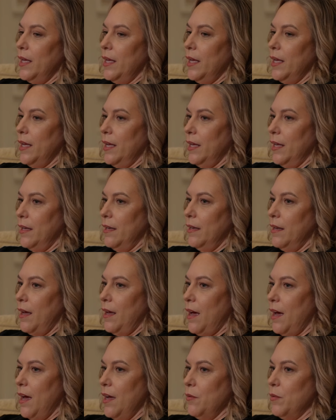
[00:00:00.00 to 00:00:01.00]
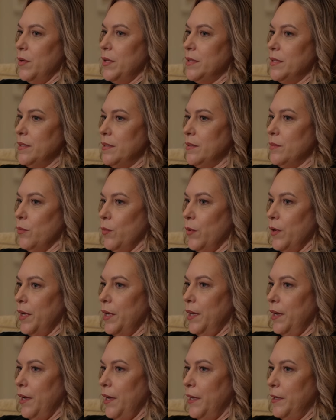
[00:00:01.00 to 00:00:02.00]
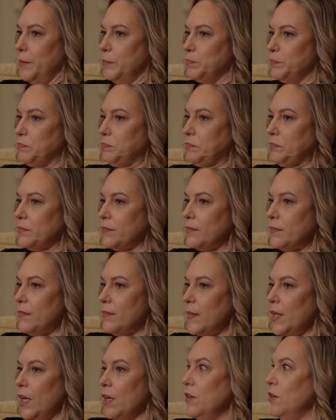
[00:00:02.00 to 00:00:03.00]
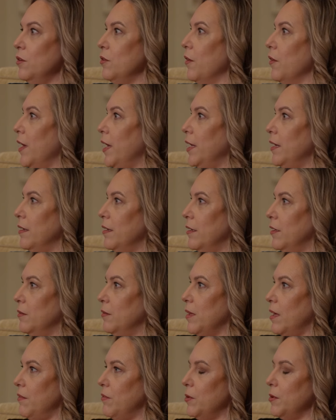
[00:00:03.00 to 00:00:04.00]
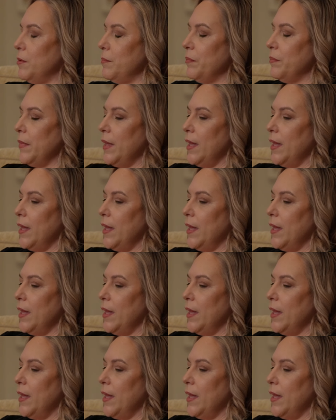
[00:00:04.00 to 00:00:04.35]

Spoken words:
And I was working on a new grade, a new level.